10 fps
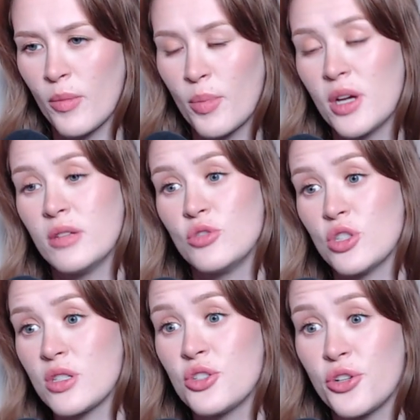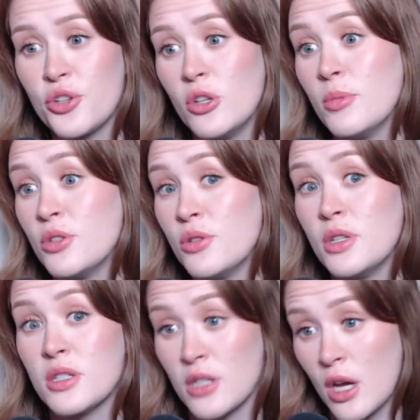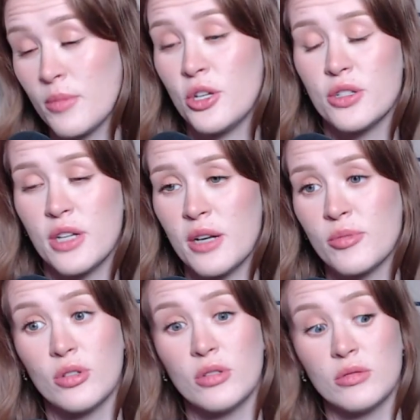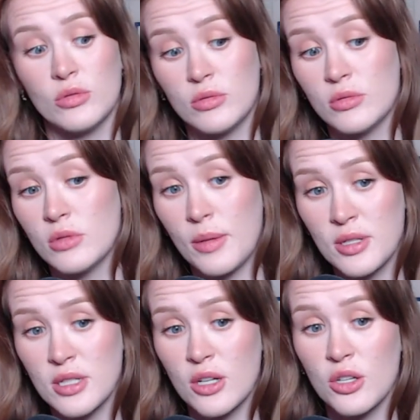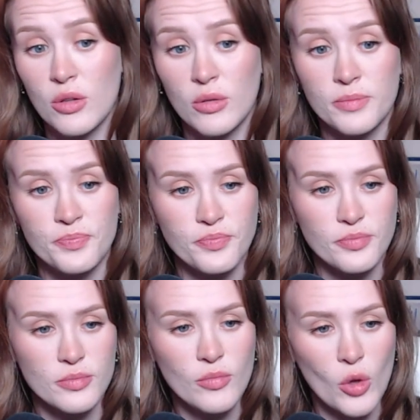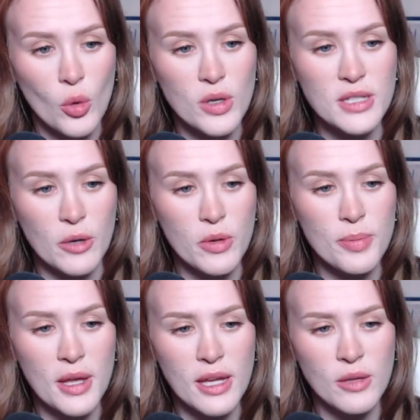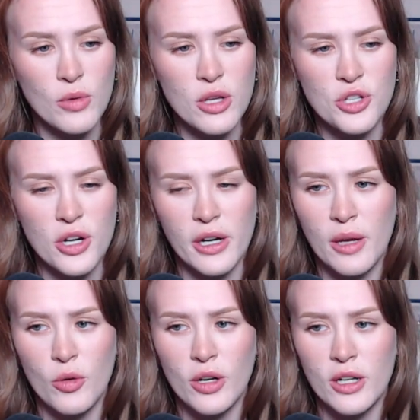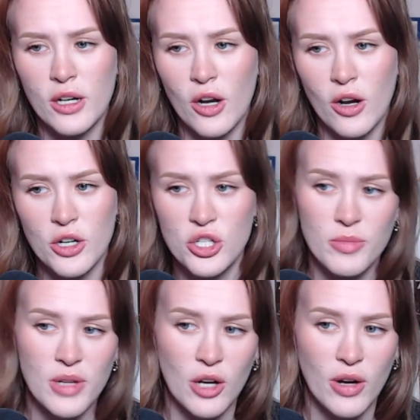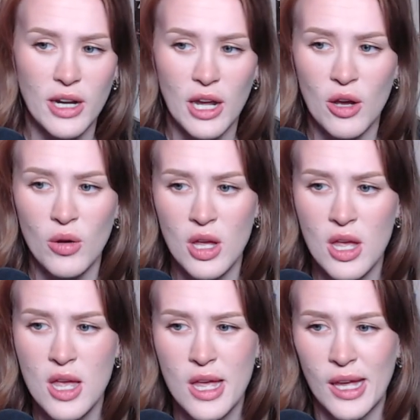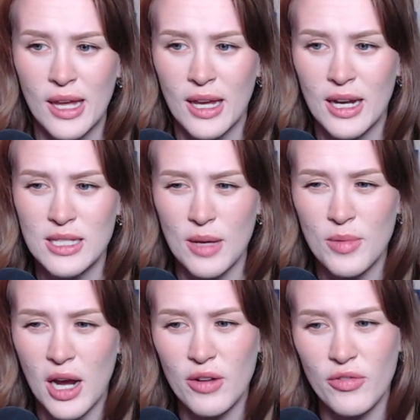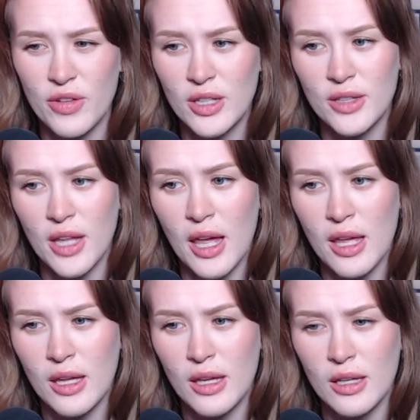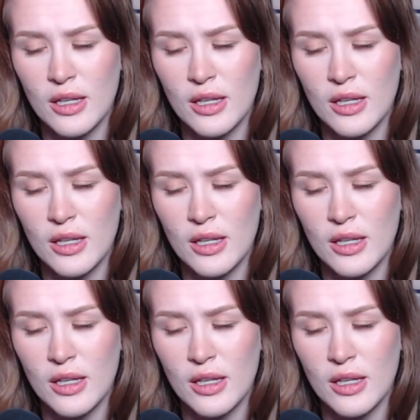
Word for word: But just because you're a cutie patootie does not mean you're dateable. Let me tell you. What deck we playing? Well, Jerry, I'm working on an Arishem deck right now. Because I'm kind of feeling like...